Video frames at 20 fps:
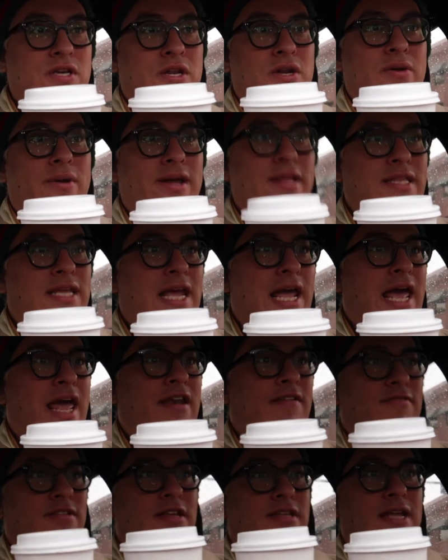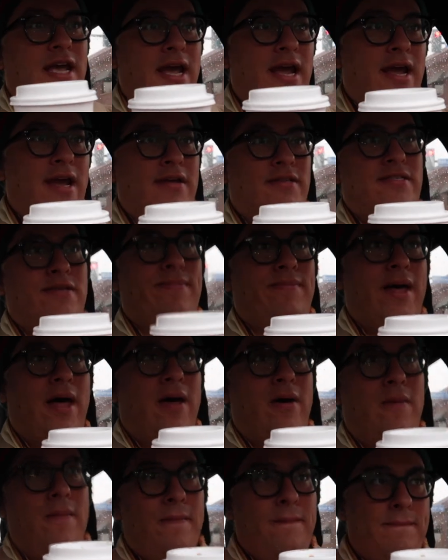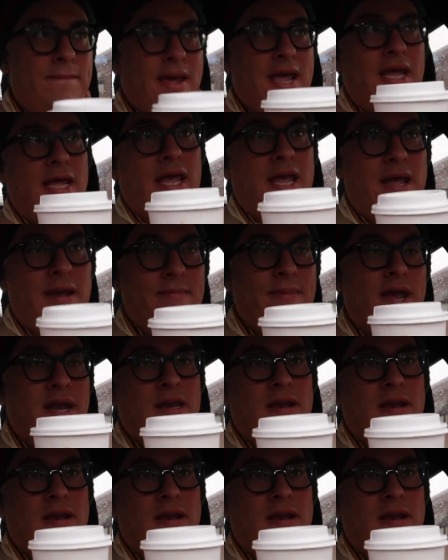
You know, at the end of the day, it's about making my